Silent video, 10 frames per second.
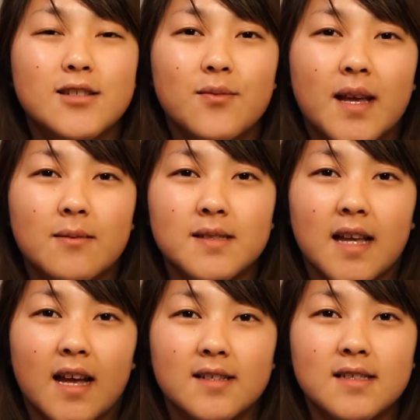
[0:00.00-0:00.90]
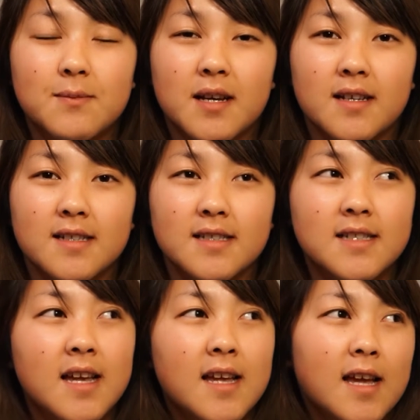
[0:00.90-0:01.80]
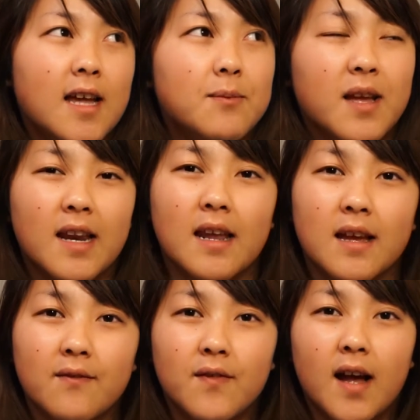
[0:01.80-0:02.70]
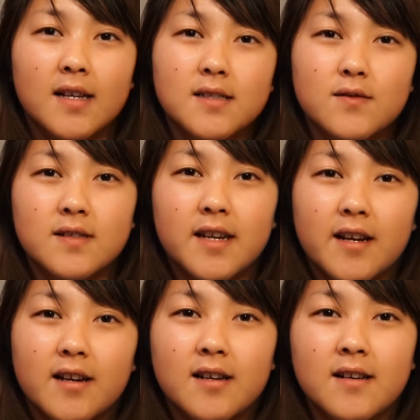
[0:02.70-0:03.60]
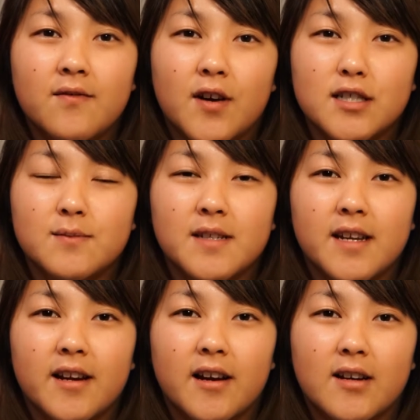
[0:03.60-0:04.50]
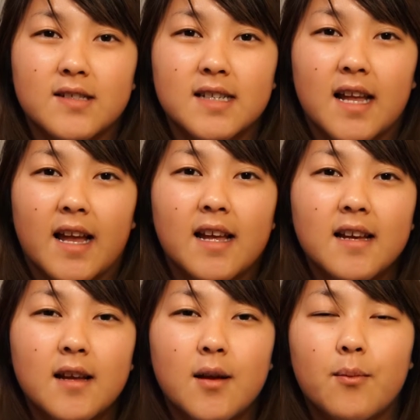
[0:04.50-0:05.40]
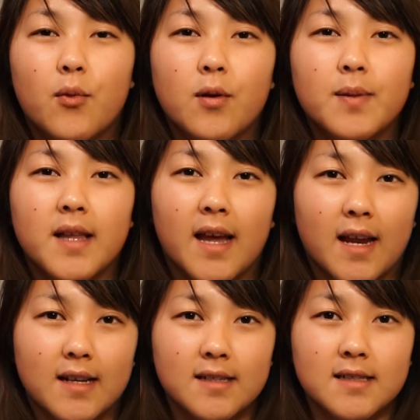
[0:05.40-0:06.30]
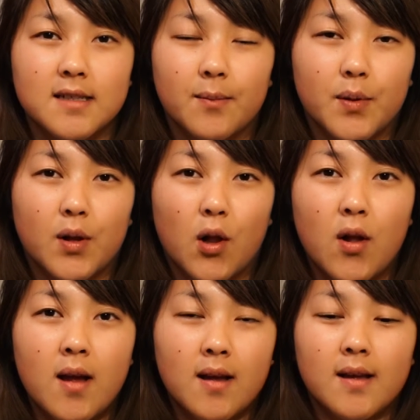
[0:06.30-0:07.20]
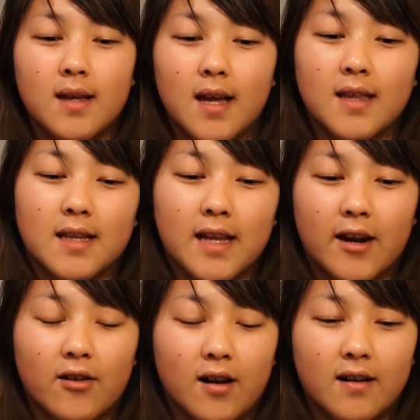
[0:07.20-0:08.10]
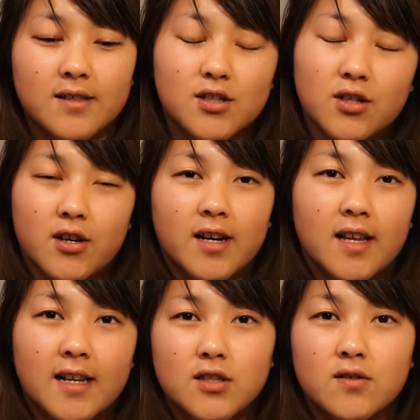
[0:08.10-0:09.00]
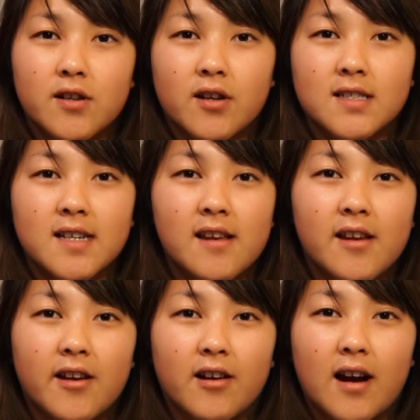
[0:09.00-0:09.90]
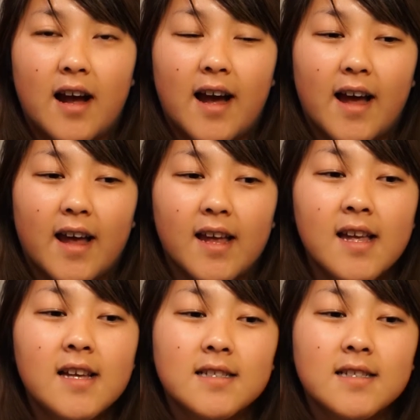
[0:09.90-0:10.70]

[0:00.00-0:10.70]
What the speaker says: makeup styles because at the beginning of high school year, freshman year, I was like more plain and simple, and then later on during like junior, senior year, I